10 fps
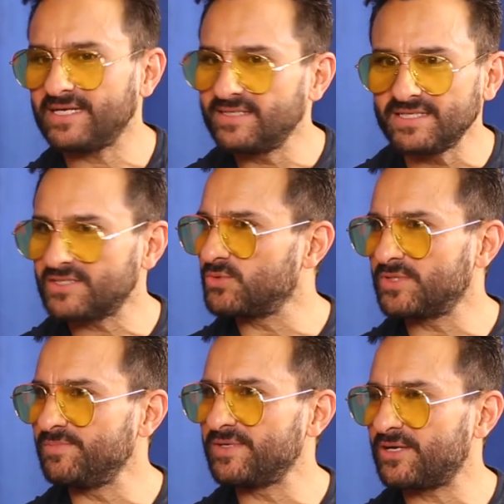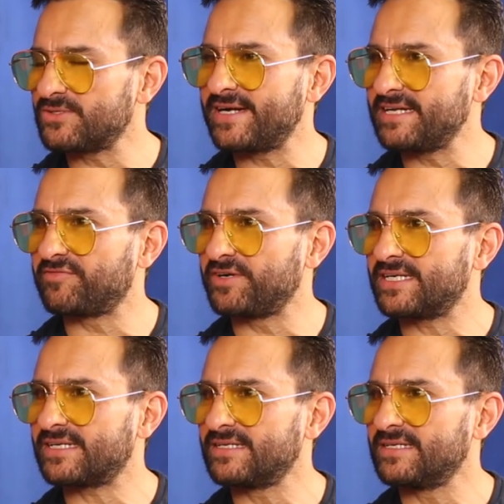And I think it suited me. I was ready for
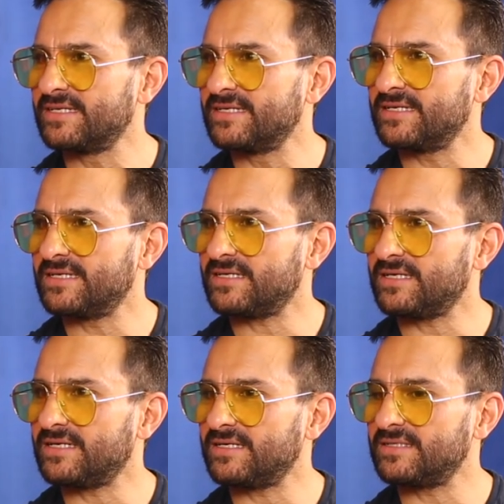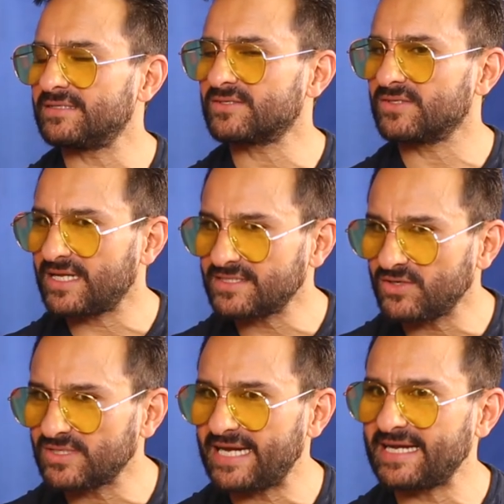it. So that's
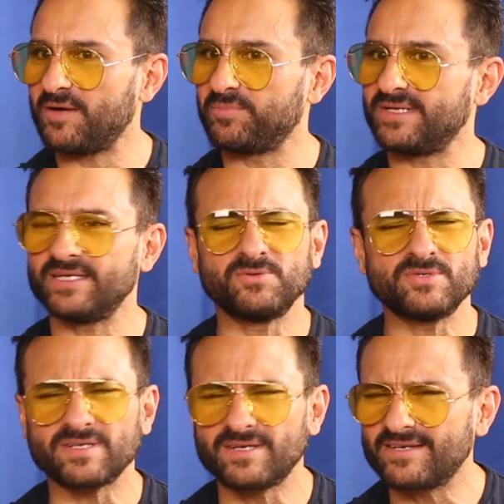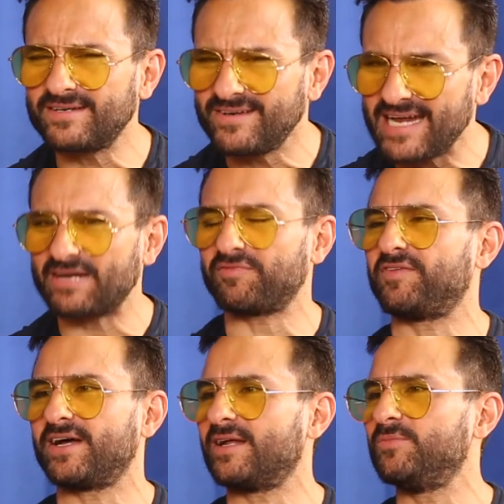how that happened. And it was great
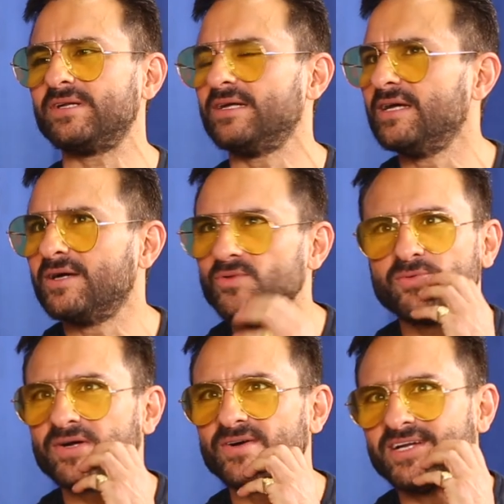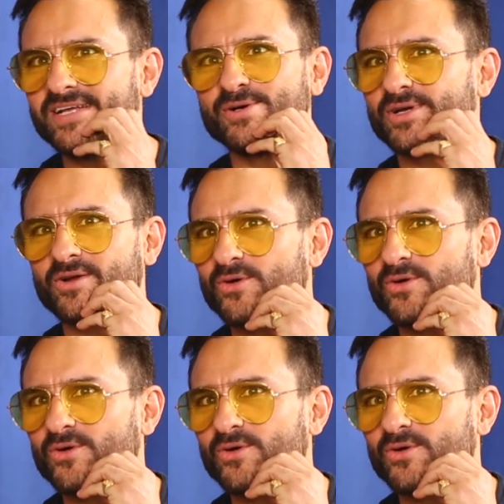fun. I mean, we were a really good